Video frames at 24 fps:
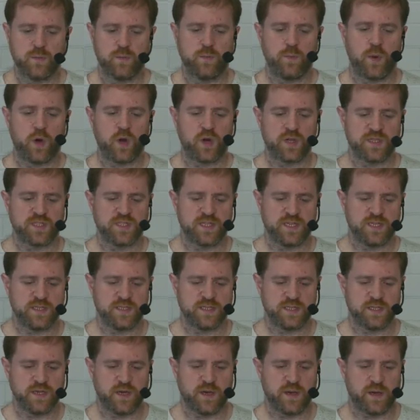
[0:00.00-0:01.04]

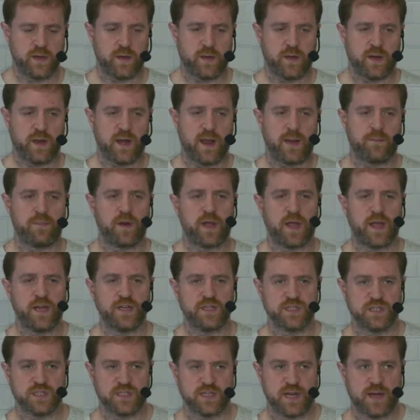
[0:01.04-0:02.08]
policies an
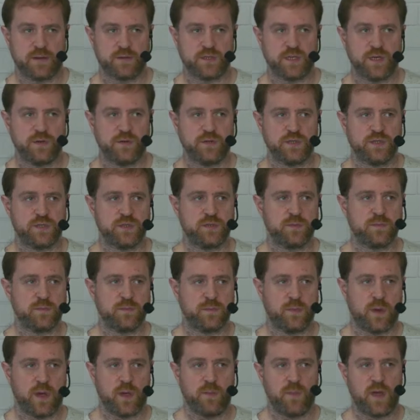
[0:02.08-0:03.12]
application is allowed to use
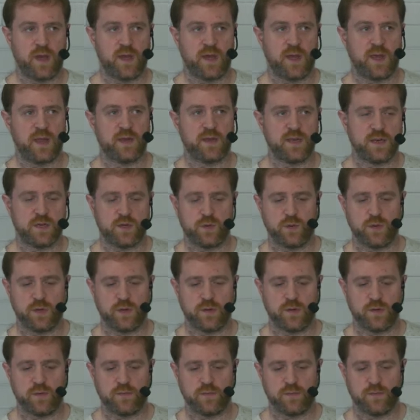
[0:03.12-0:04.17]
by embedding it into
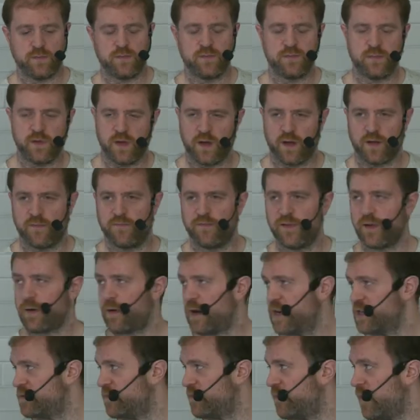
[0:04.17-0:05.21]
a
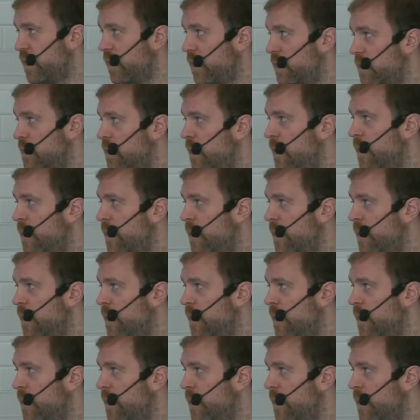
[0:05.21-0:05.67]
configuration file